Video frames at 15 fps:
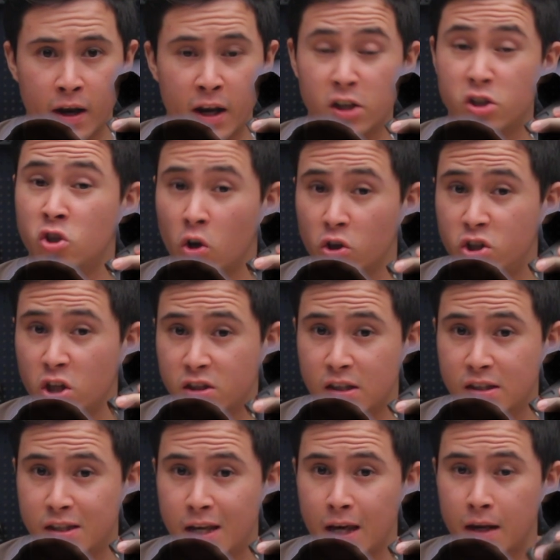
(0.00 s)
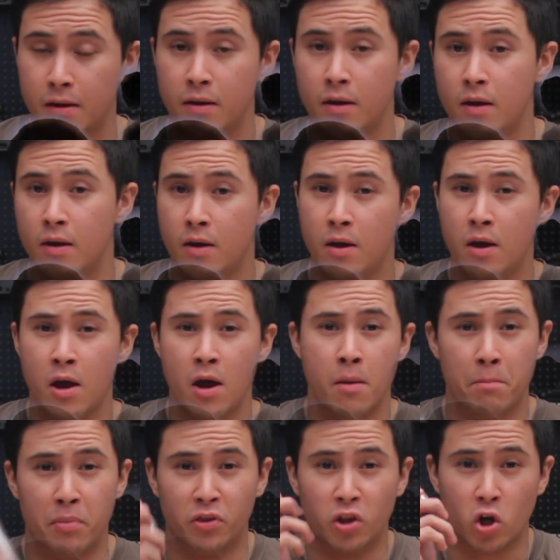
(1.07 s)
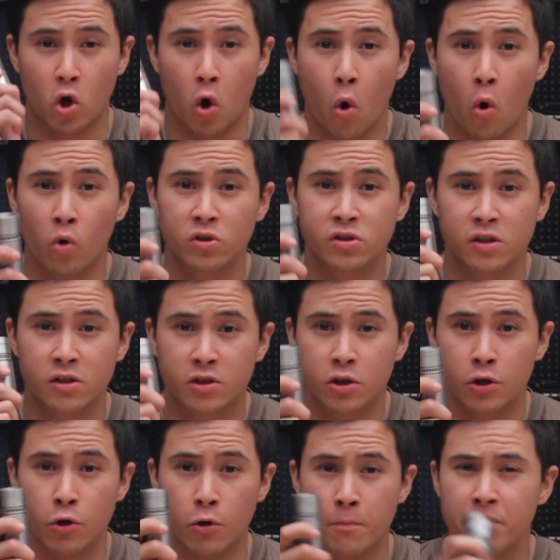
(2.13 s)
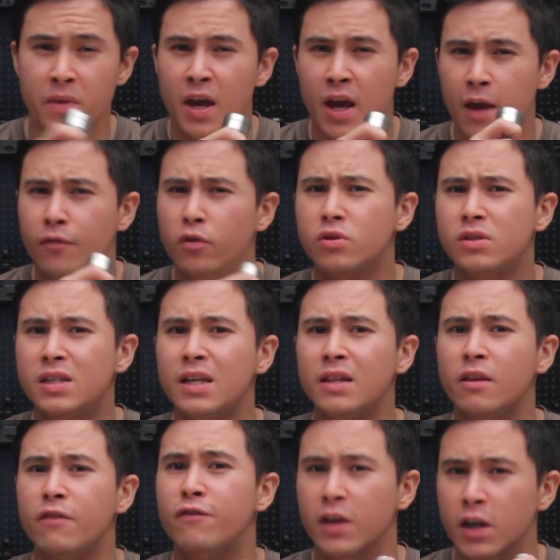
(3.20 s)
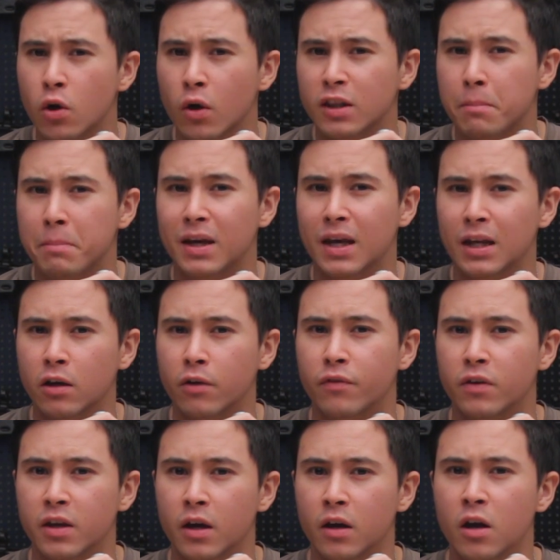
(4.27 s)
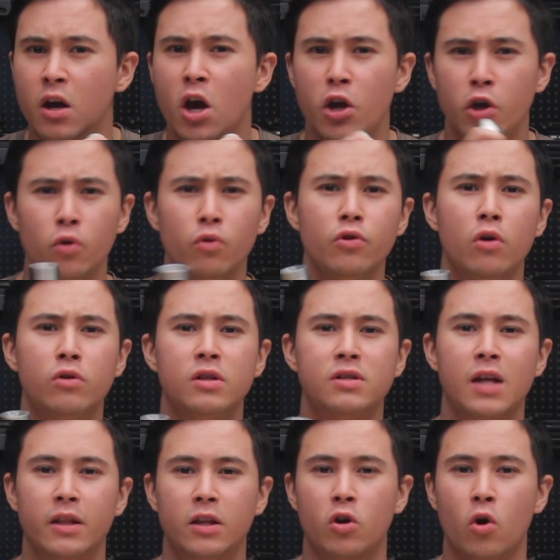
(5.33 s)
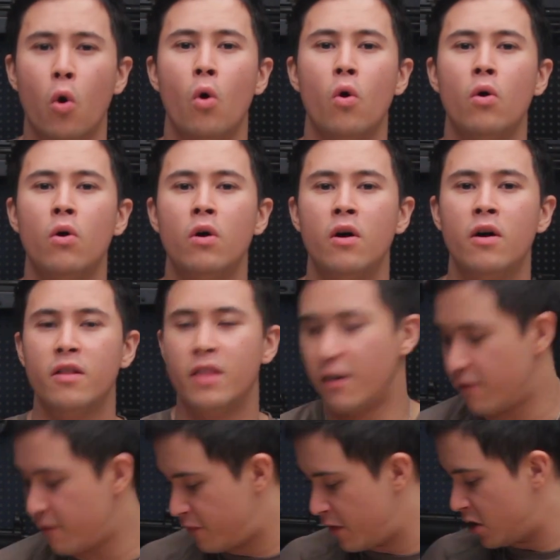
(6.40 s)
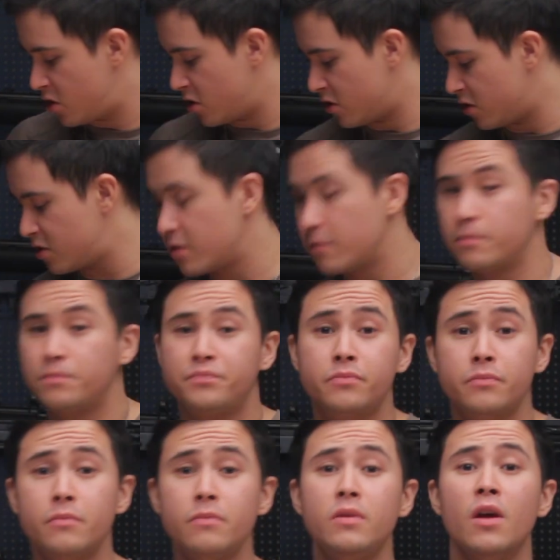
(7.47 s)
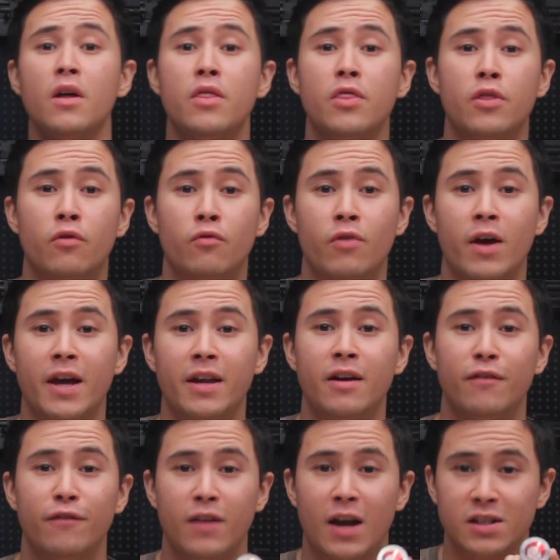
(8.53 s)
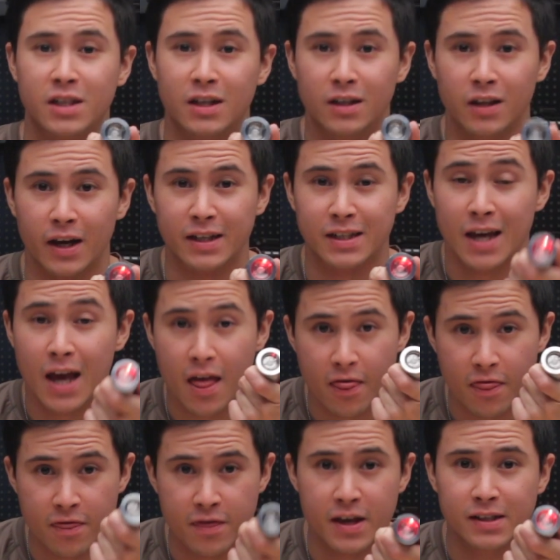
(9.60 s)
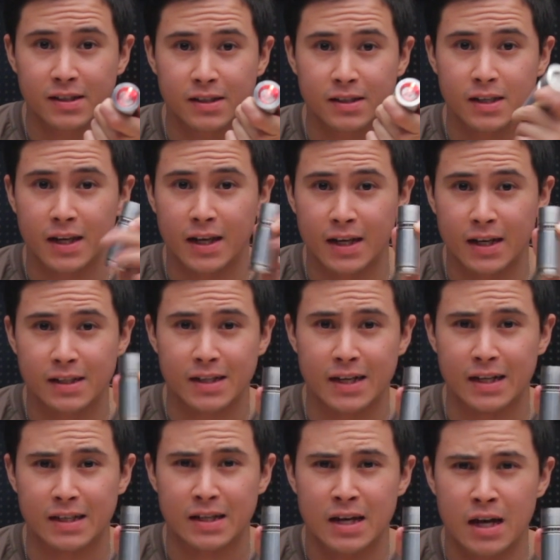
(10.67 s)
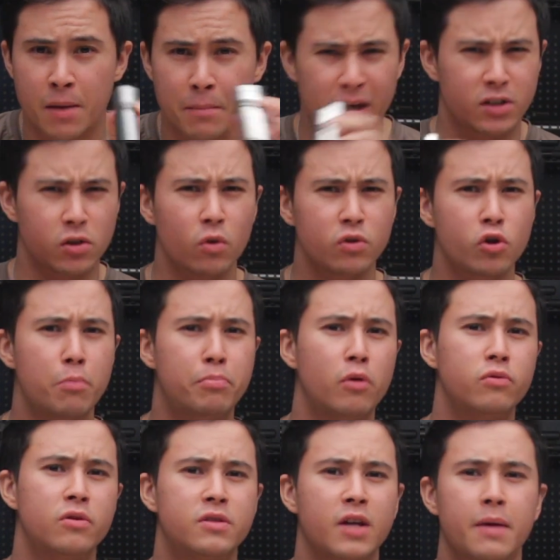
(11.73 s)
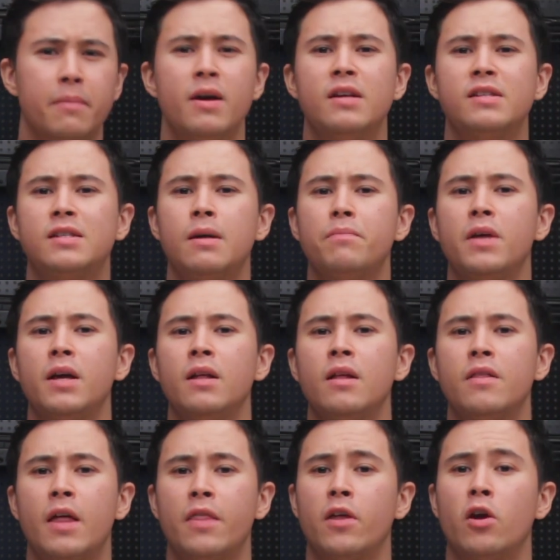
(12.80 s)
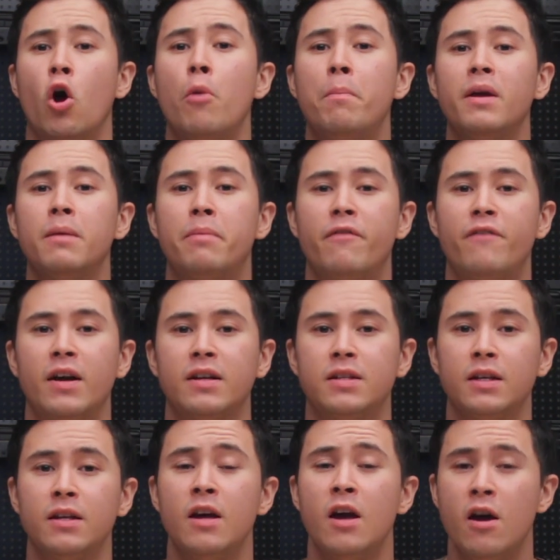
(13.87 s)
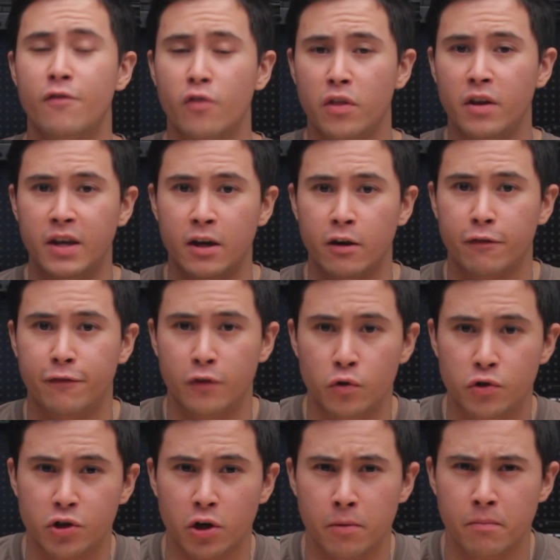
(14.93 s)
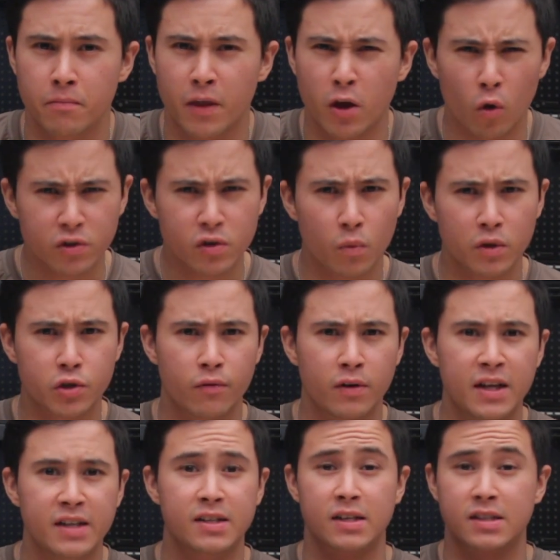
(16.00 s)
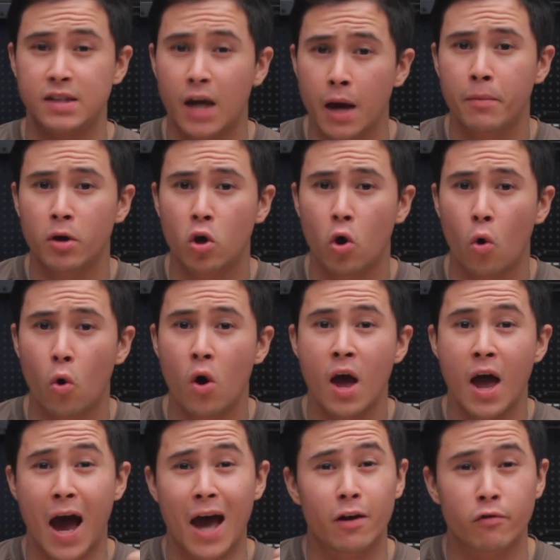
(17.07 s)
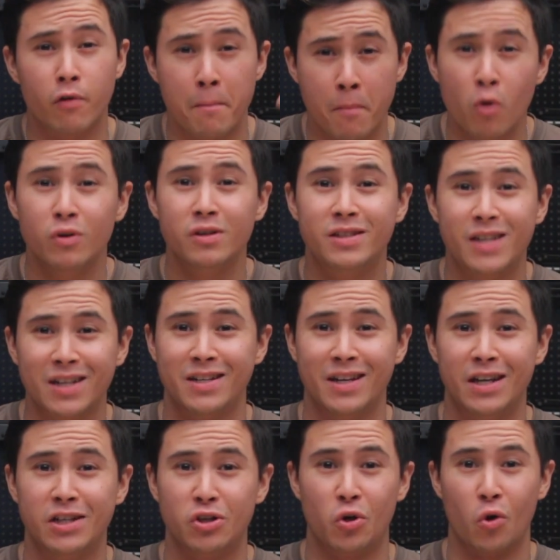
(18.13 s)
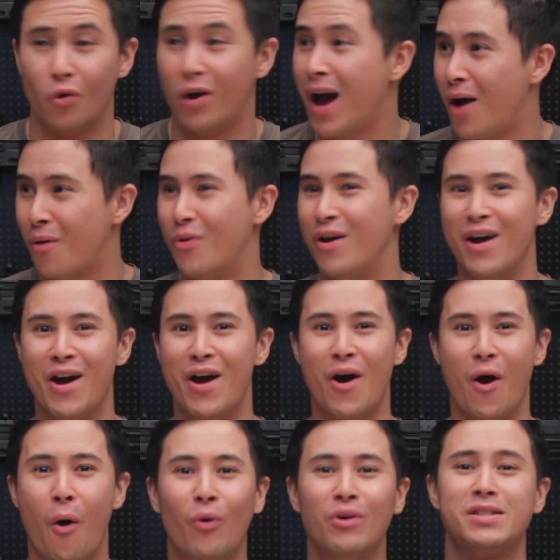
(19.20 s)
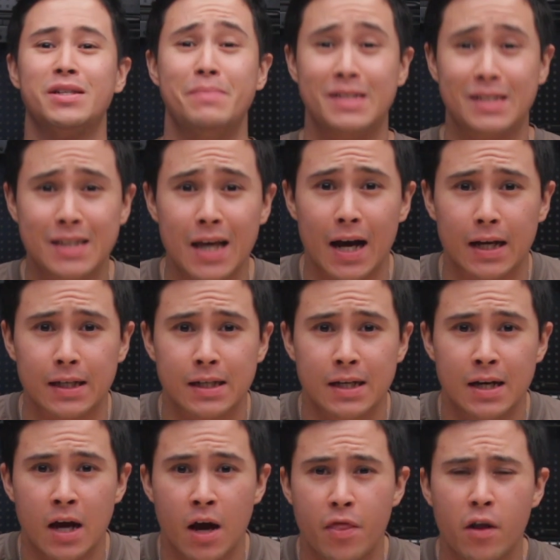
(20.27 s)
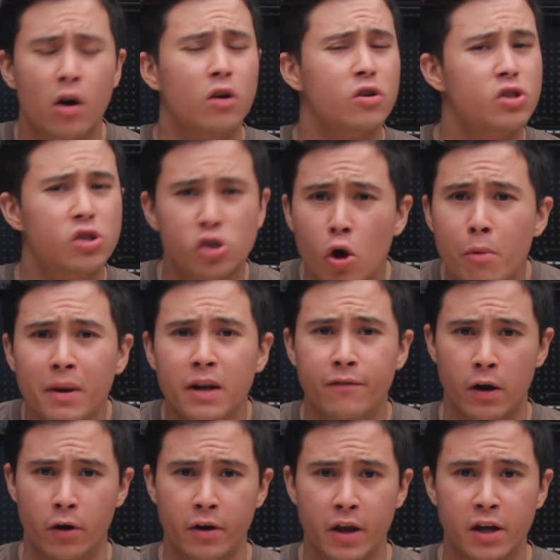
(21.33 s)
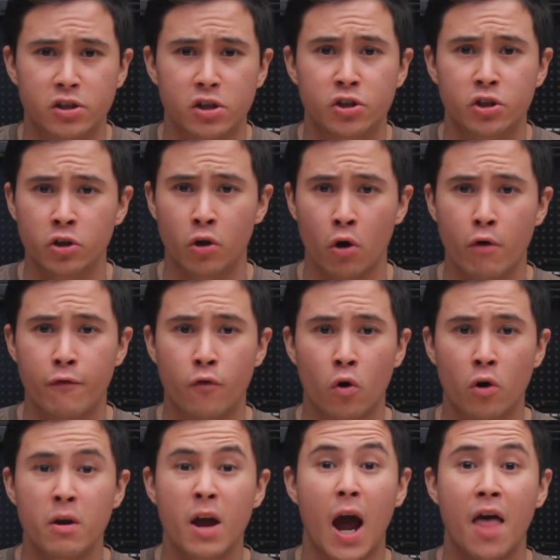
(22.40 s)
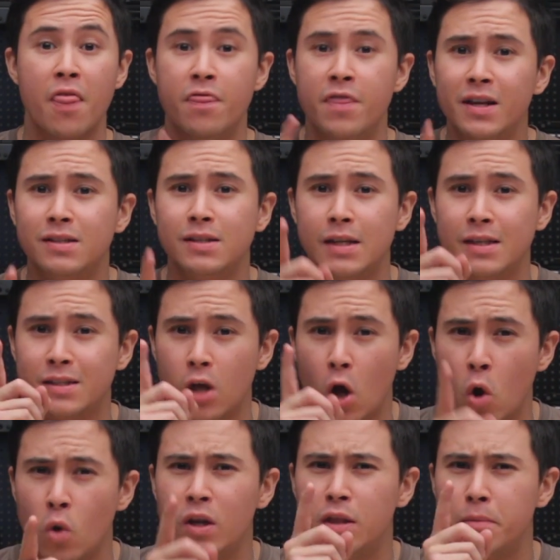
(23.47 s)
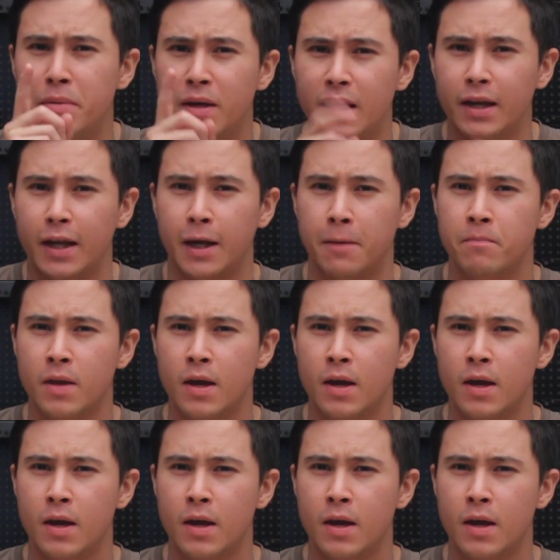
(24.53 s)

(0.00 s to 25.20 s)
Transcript: And it's not just the skin, but the cores too. If you've seen the video at the beginning of the year, you'll notice that the core that features the red flashing light. This is it. But it's also a prototype, something that they're hoping and perfecting for the near future. They also want to release a timer core and a remote detonation core. How awesome is that? There are so many variations you can go for, and this is only the beginning.